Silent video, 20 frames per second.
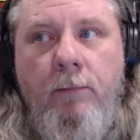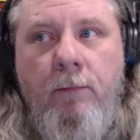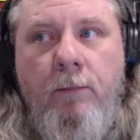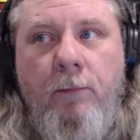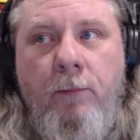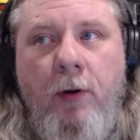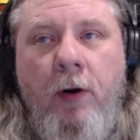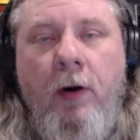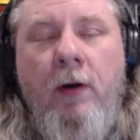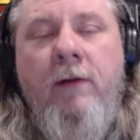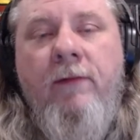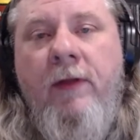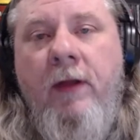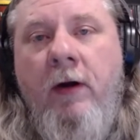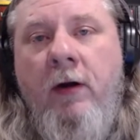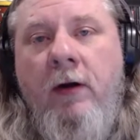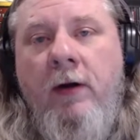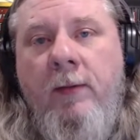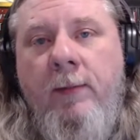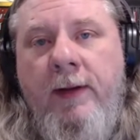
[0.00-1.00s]
part of the
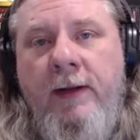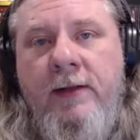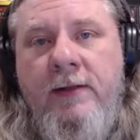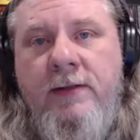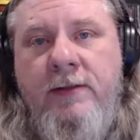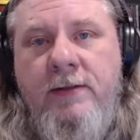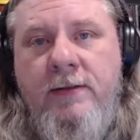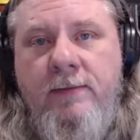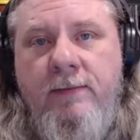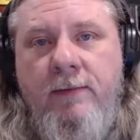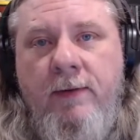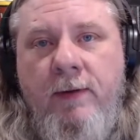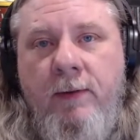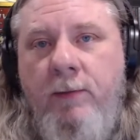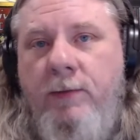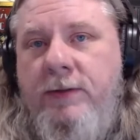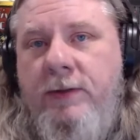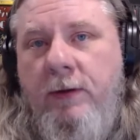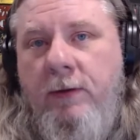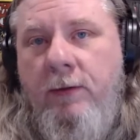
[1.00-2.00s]
argument is there
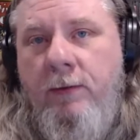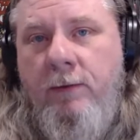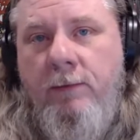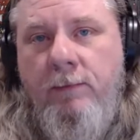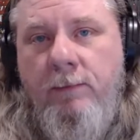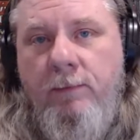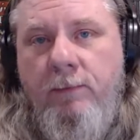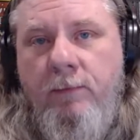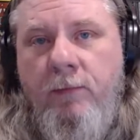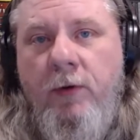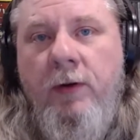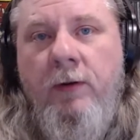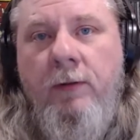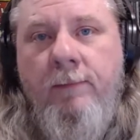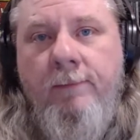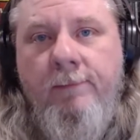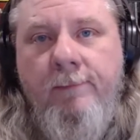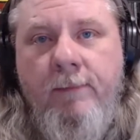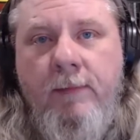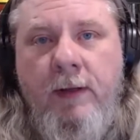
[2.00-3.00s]
was no real
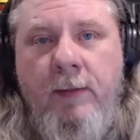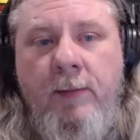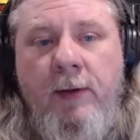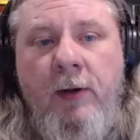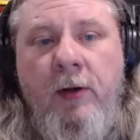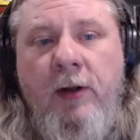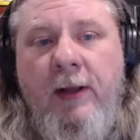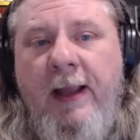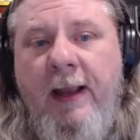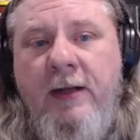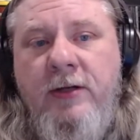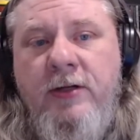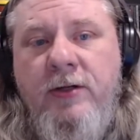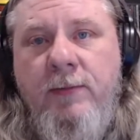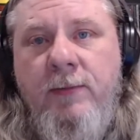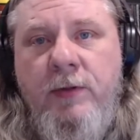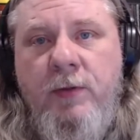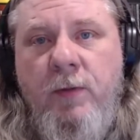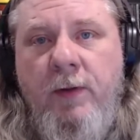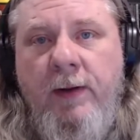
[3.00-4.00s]
communication
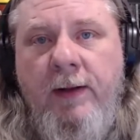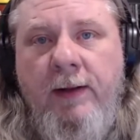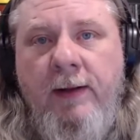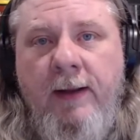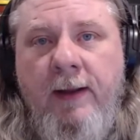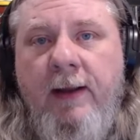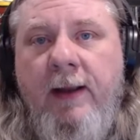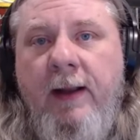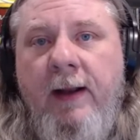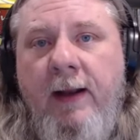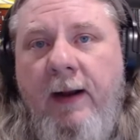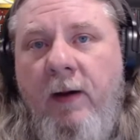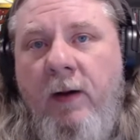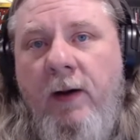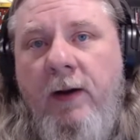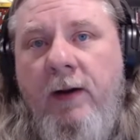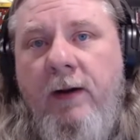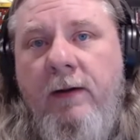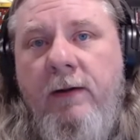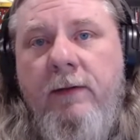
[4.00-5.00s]
between Nick and
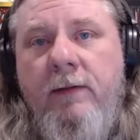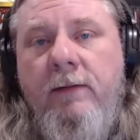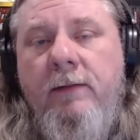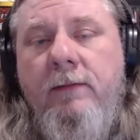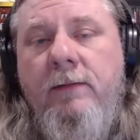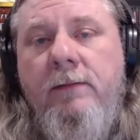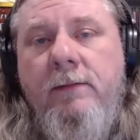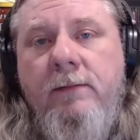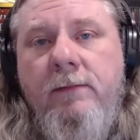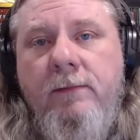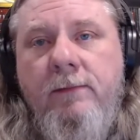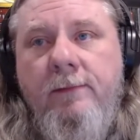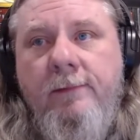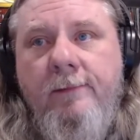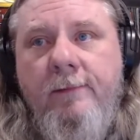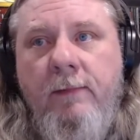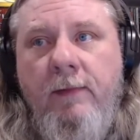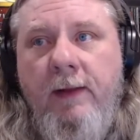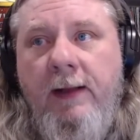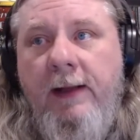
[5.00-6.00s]
Eric
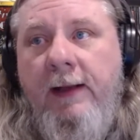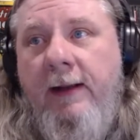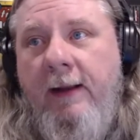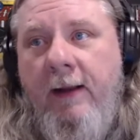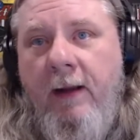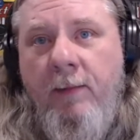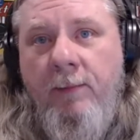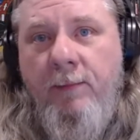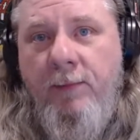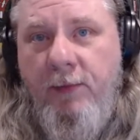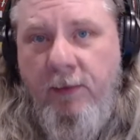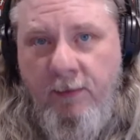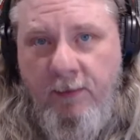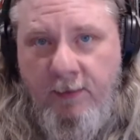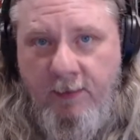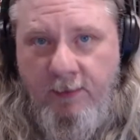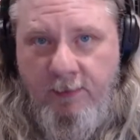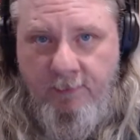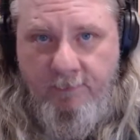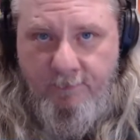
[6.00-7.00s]
leading up to
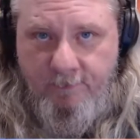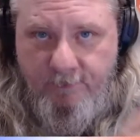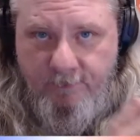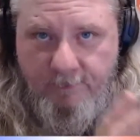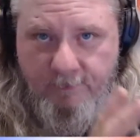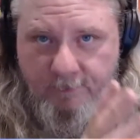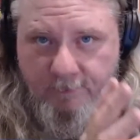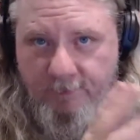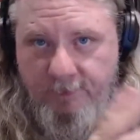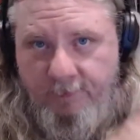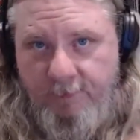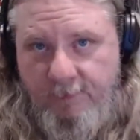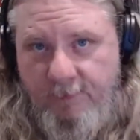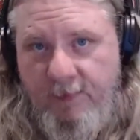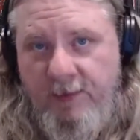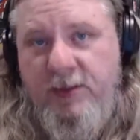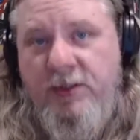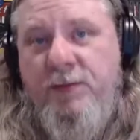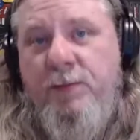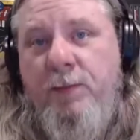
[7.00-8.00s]
the
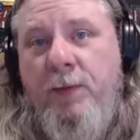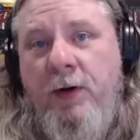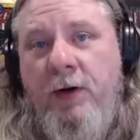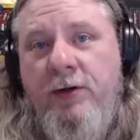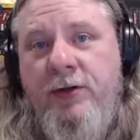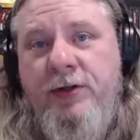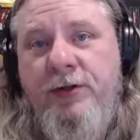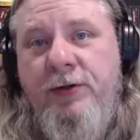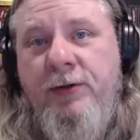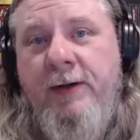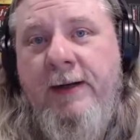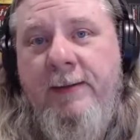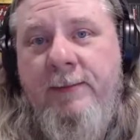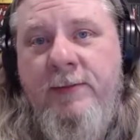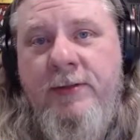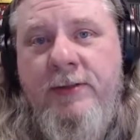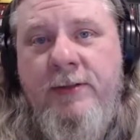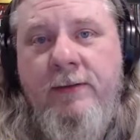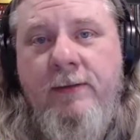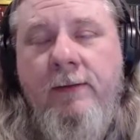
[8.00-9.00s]
Spurg
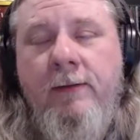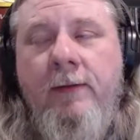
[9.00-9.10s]
streams,